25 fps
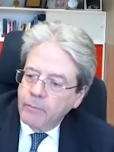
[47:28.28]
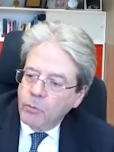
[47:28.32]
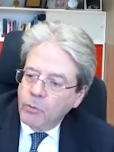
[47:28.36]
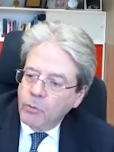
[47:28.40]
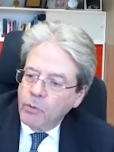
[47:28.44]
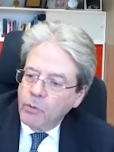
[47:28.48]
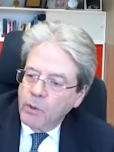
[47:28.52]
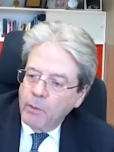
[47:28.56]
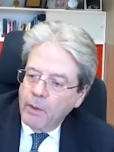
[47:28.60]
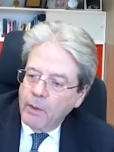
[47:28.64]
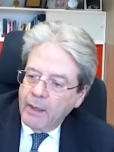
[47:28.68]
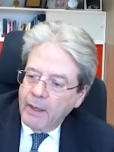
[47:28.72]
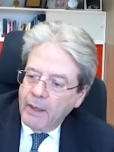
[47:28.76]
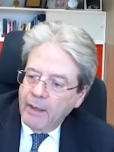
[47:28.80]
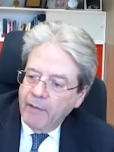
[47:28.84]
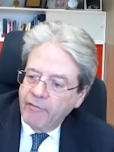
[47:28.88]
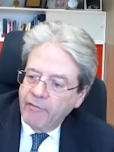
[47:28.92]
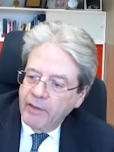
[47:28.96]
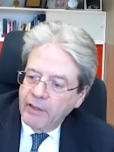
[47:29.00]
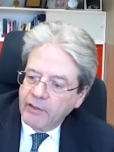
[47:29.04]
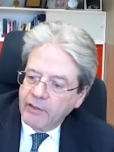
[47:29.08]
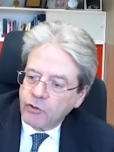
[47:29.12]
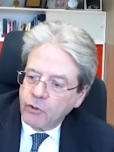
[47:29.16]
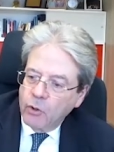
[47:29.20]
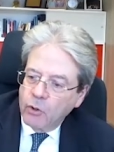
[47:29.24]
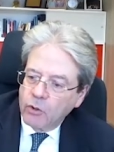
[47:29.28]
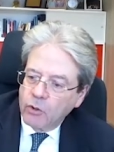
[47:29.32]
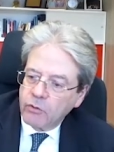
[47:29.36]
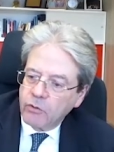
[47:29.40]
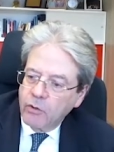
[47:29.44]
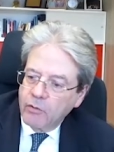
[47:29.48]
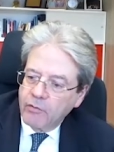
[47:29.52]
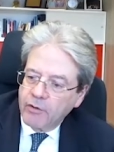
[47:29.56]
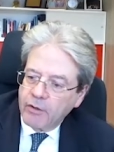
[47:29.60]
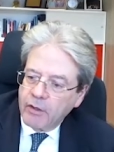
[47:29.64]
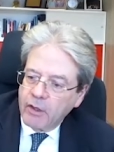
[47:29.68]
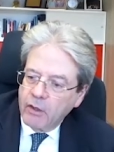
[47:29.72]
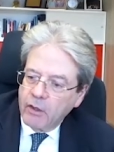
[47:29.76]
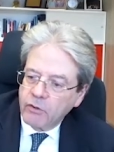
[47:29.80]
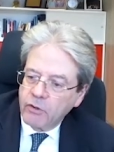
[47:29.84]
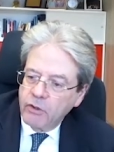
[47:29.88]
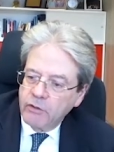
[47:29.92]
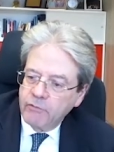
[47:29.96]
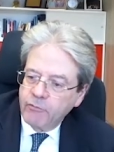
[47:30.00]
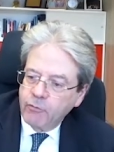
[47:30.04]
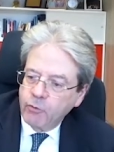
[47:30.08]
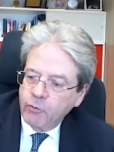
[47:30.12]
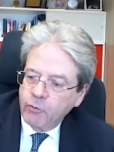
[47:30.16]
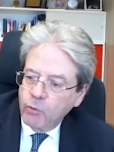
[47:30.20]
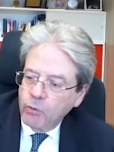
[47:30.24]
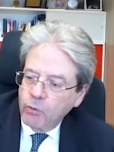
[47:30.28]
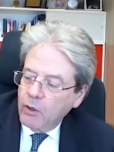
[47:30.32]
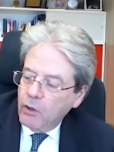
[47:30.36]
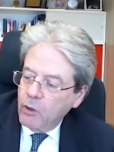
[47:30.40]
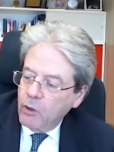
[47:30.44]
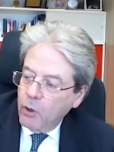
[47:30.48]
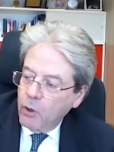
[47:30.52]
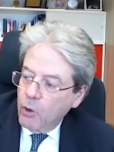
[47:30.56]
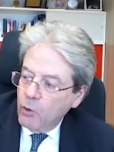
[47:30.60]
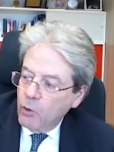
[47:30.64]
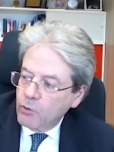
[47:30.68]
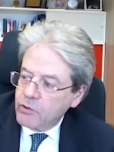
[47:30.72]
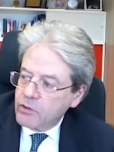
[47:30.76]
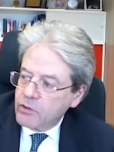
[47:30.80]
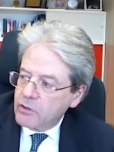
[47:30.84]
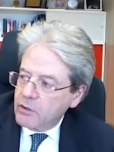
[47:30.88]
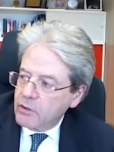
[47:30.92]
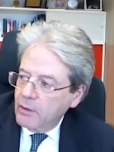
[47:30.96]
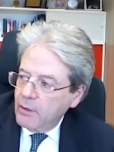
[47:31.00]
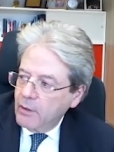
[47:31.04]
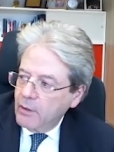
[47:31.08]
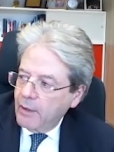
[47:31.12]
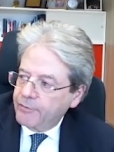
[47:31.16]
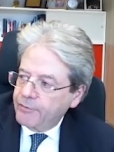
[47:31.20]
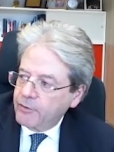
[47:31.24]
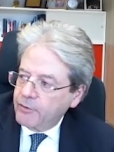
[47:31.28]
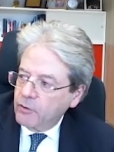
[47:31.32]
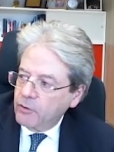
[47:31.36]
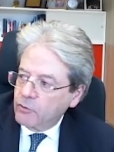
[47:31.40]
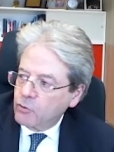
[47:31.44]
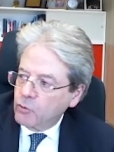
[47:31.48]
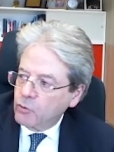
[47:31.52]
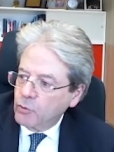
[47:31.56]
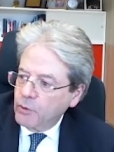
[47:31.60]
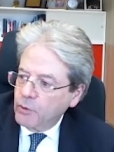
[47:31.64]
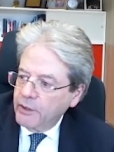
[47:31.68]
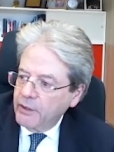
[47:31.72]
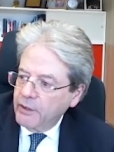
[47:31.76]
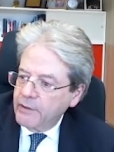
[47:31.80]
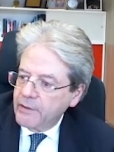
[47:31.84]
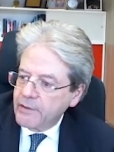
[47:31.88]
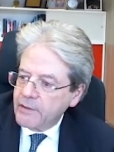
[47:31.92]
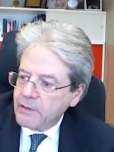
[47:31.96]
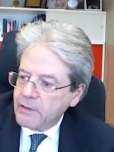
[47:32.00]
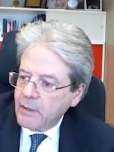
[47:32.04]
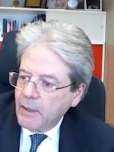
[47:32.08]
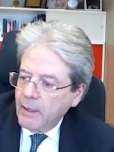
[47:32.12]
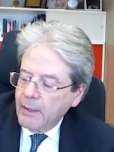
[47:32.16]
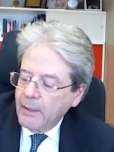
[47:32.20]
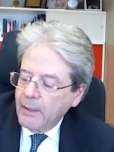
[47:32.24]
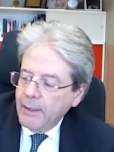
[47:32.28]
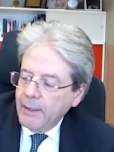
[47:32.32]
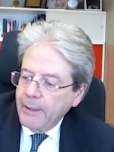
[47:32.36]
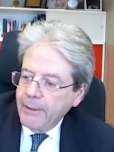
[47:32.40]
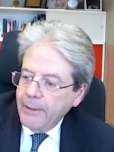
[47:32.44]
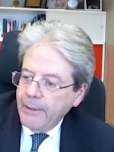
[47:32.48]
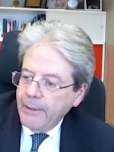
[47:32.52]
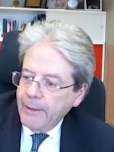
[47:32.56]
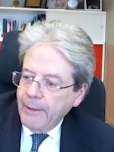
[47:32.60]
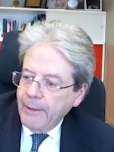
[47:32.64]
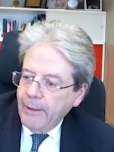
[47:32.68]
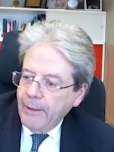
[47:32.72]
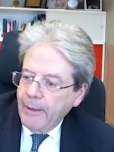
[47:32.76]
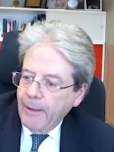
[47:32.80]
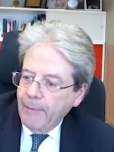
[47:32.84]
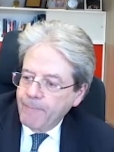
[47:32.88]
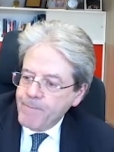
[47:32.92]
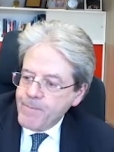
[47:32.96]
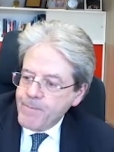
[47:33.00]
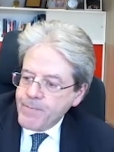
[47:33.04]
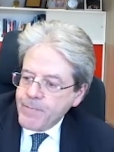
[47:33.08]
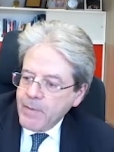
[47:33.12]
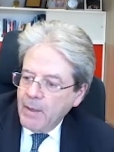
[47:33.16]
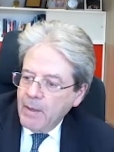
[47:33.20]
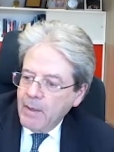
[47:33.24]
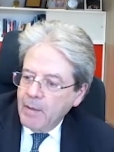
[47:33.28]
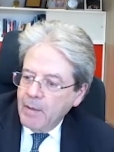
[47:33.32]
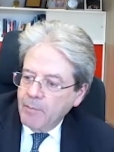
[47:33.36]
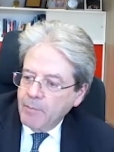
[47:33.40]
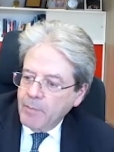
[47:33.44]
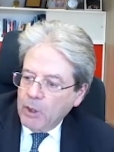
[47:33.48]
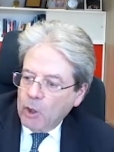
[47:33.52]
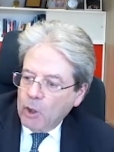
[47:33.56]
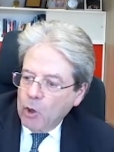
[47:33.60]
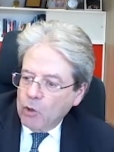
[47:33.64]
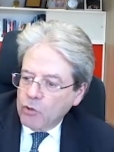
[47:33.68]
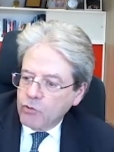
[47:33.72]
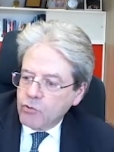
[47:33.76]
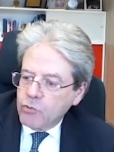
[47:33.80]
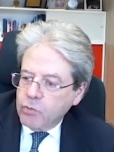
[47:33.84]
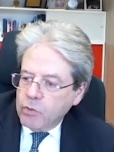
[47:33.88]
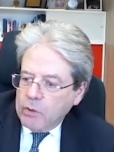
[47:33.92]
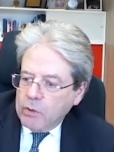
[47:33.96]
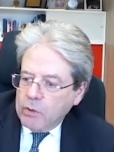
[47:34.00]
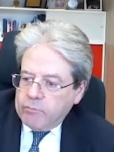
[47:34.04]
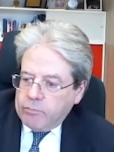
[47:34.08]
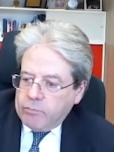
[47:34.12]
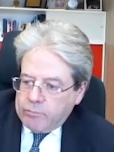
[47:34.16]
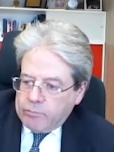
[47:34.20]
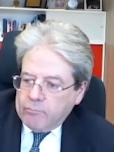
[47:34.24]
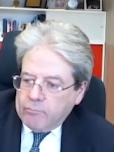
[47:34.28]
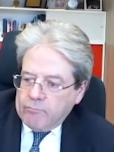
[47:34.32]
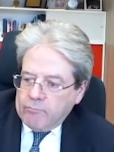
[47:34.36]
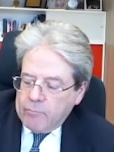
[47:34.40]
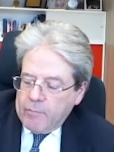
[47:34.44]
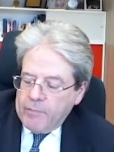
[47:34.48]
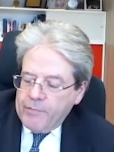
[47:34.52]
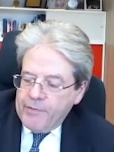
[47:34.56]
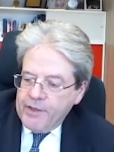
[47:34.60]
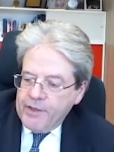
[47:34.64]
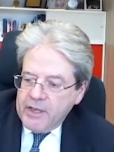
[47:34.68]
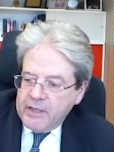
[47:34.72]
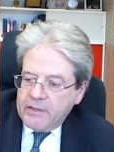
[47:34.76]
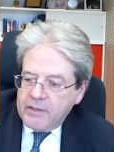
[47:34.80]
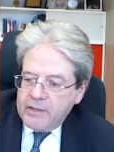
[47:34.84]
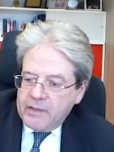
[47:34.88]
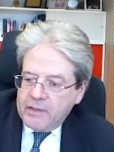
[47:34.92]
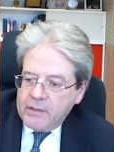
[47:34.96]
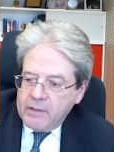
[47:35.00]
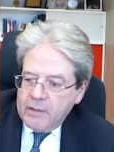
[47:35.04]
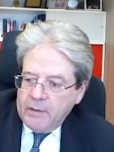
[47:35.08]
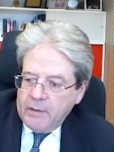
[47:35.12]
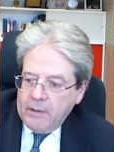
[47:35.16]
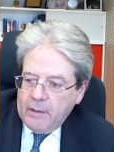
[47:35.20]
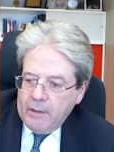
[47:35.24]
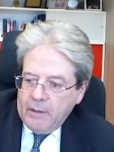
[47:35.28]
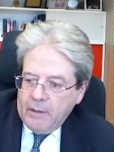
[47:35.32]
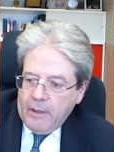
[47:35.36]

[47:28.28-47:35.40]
we will have a sort of rendezvous close after 2 years, because this